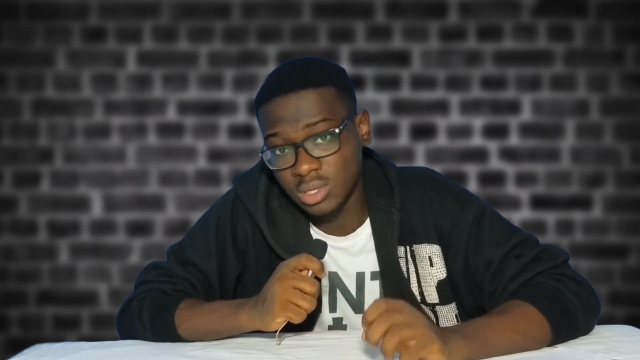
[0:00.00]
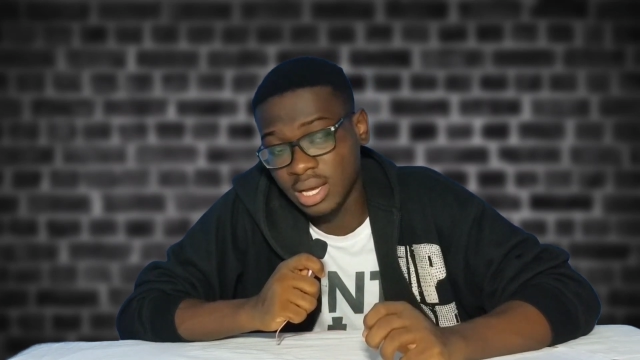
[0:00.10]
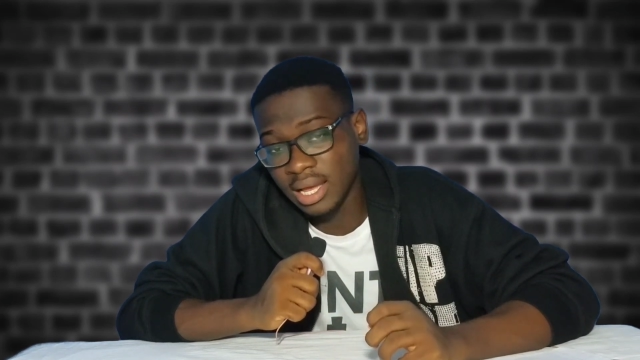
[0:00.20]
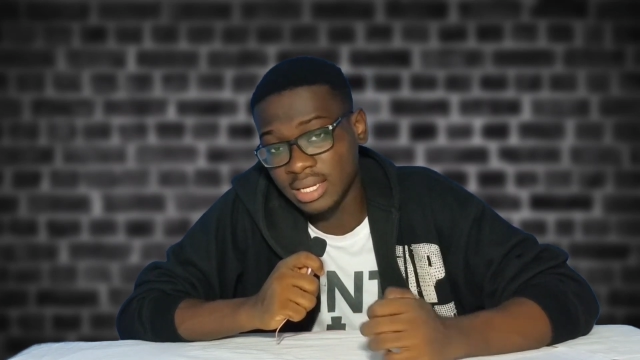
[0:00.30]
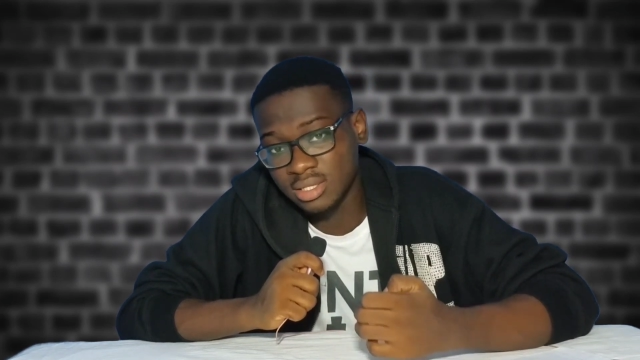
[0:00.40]

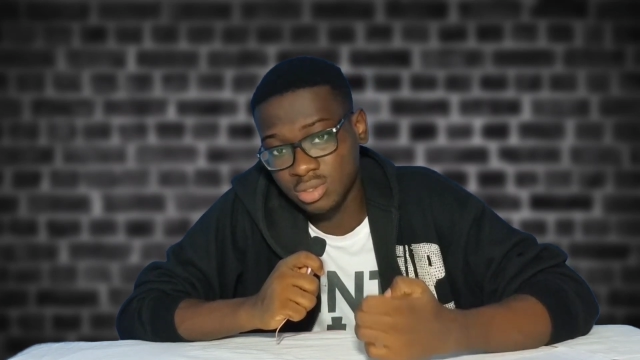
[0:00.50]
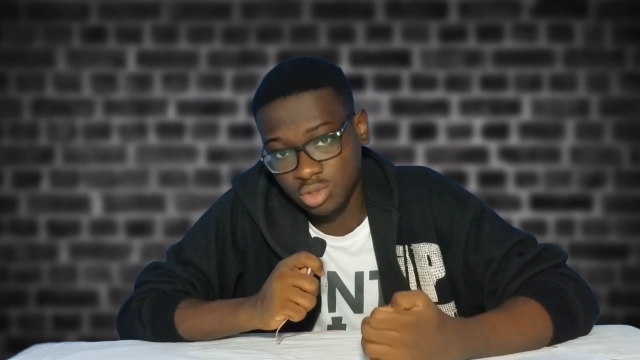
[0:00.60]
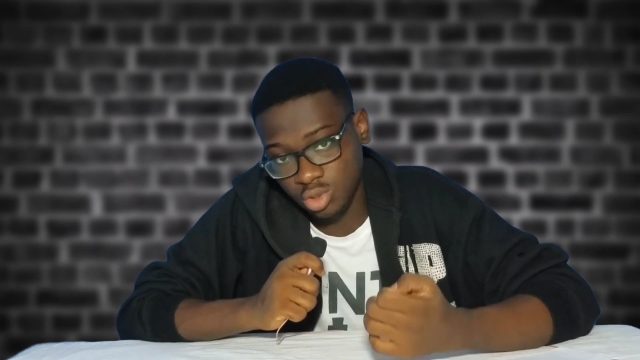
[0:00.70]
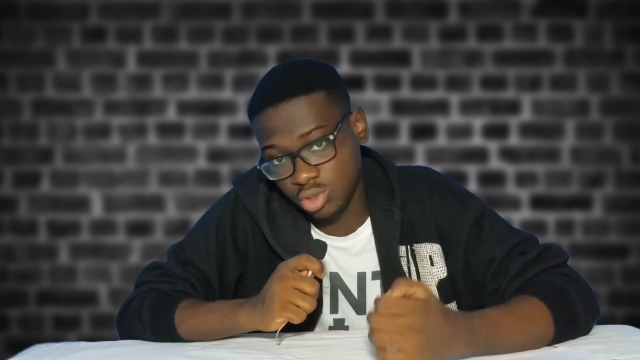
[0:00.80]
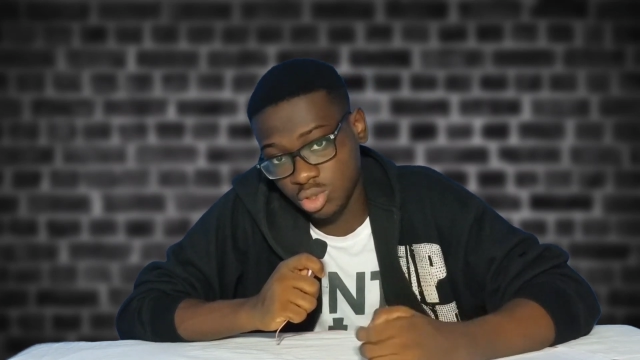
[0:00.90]
and
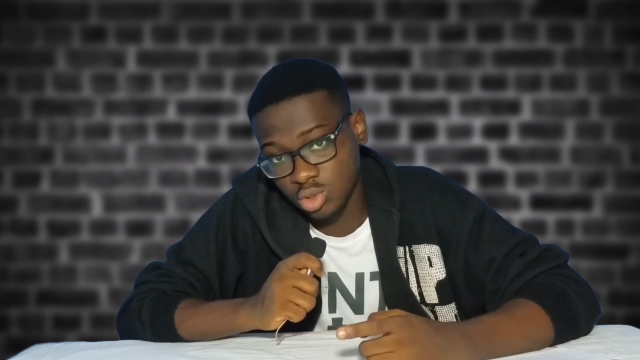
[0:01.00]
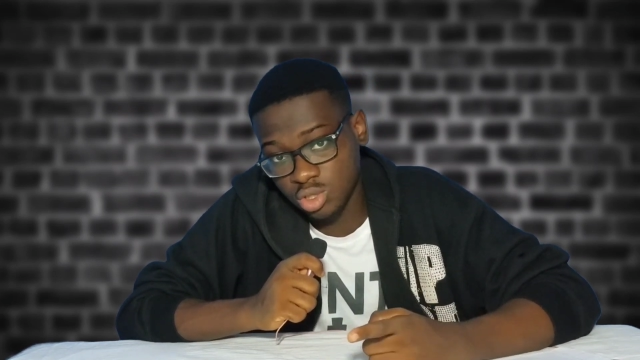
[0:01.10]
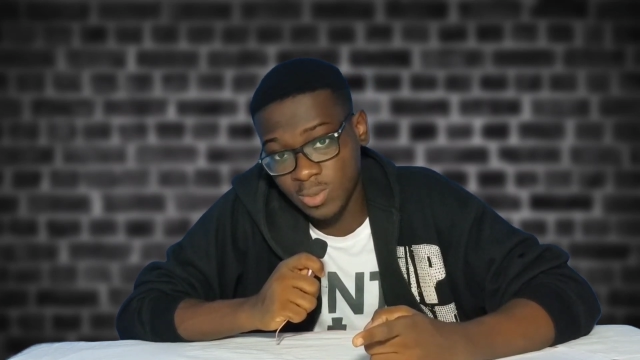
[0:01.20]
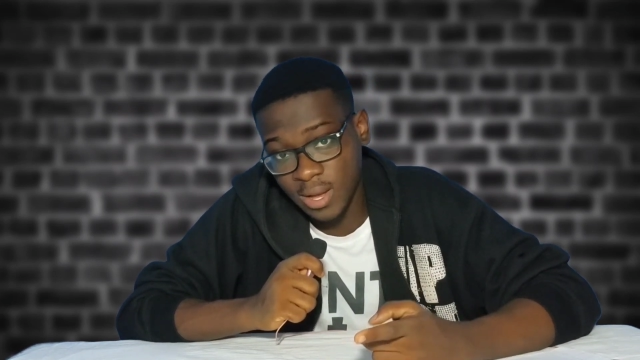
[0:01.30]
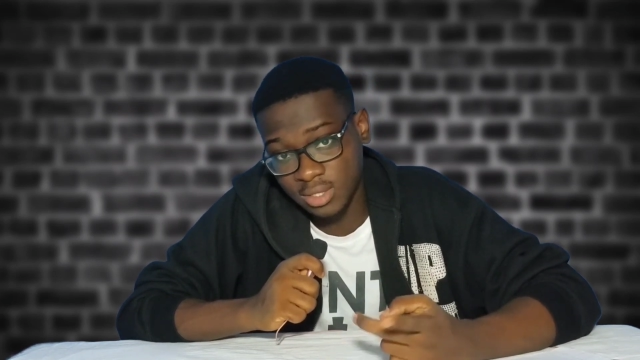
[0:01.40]
use your nose
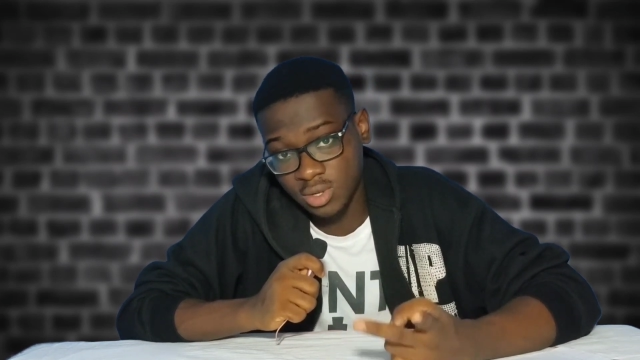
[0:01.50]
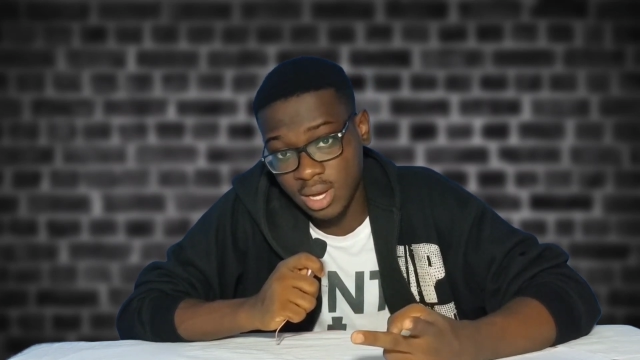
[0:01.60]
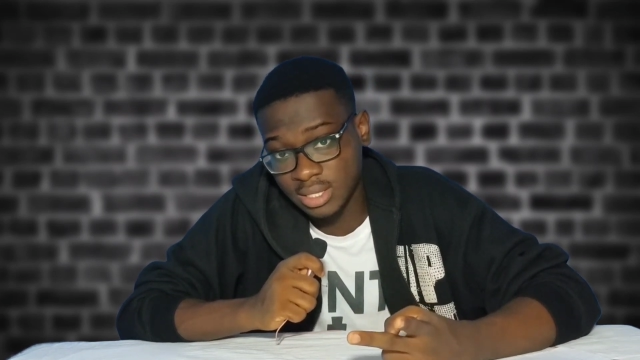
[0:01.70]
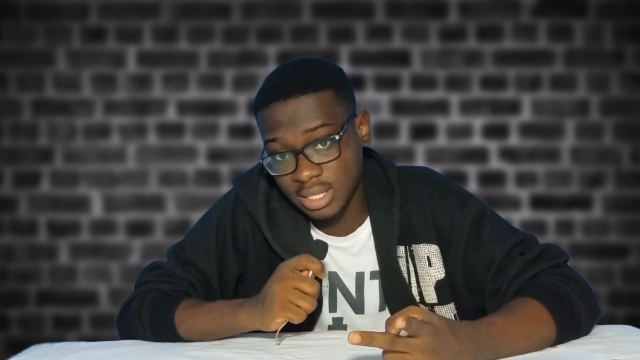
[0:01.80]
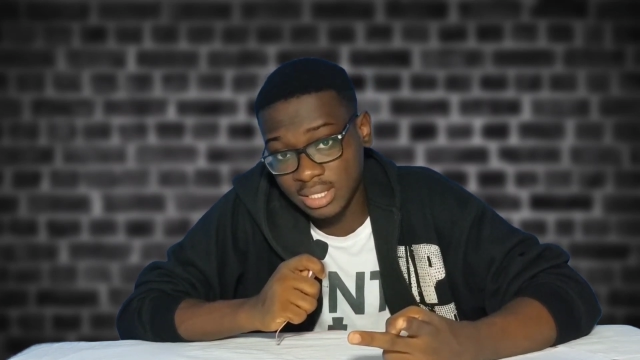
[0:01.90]
masks, your
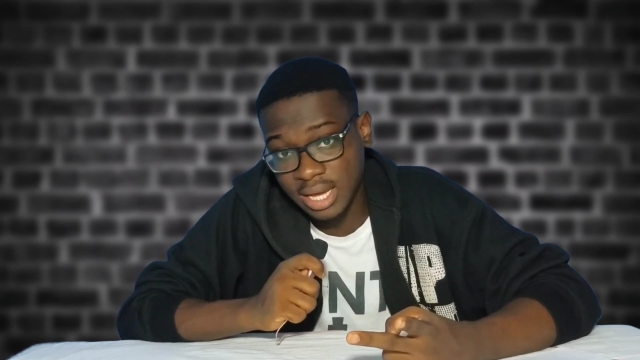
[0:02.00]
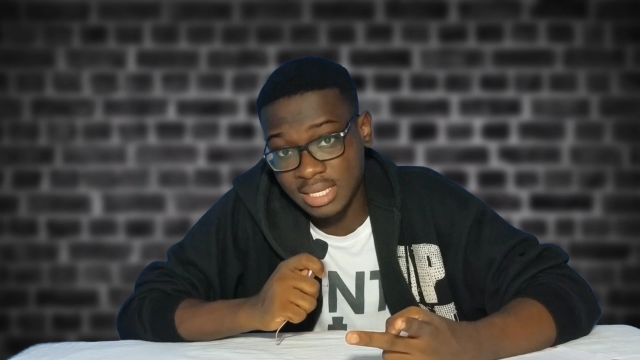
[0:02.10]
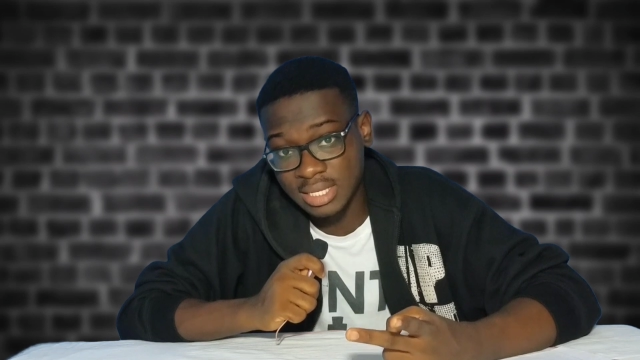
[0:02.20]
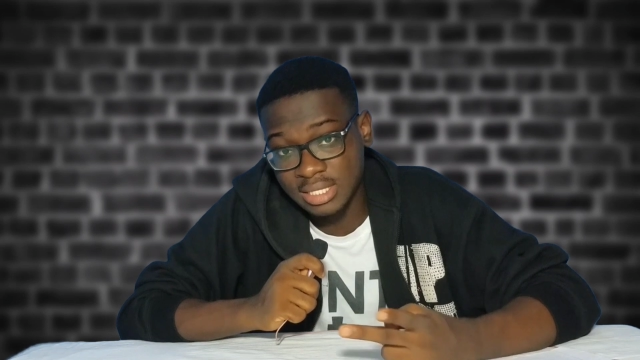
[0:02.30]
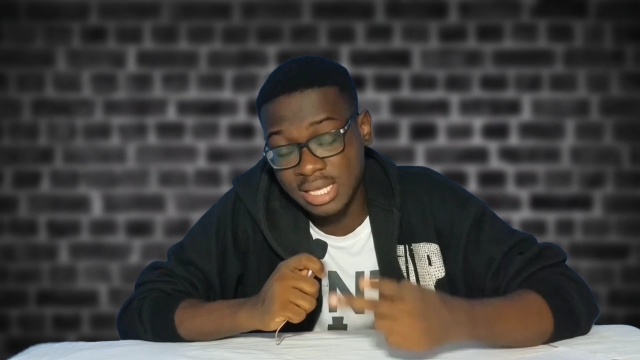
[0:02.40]
hand
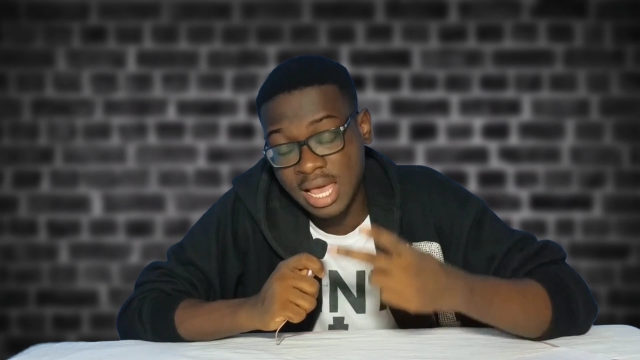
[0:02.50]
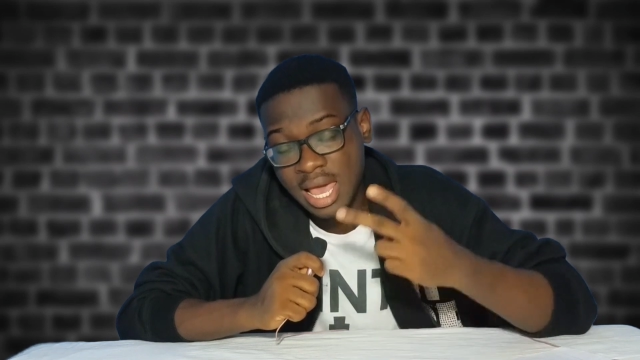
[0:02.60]
sanitizers,